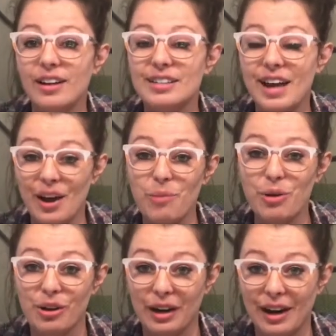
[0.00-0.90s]
to help
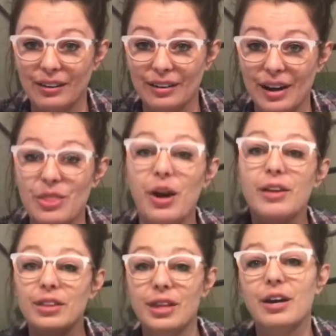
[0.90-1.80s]
her out and thought
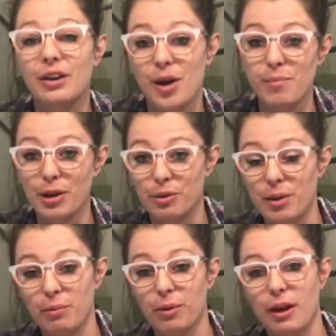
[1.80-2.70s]
that they could help other
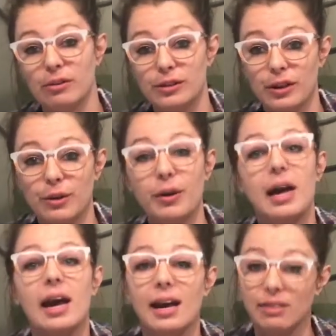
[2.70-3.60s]
people out too.
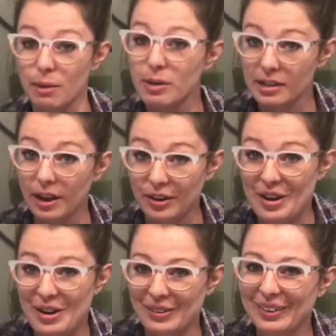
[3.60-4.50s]
And let me tell
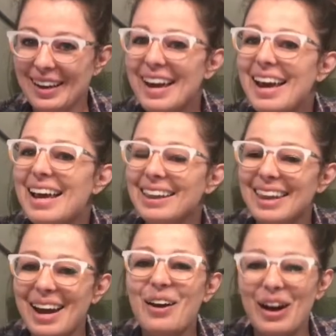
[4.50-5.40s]
you,
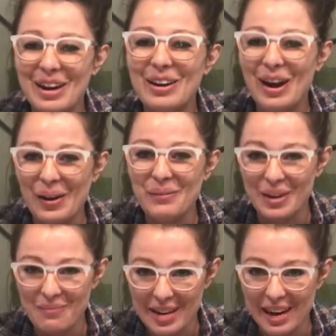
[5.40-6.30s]
they are here
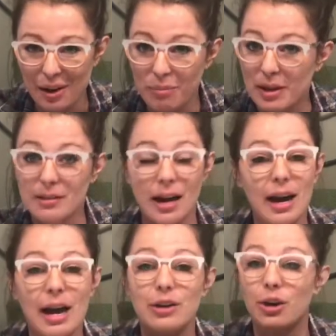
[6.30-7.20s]
helping me out because I
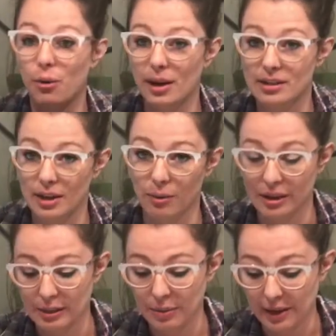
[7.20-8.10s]
had no idea where
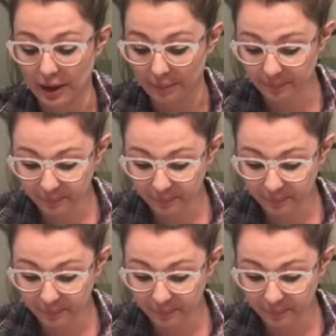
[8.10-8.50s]
to begin.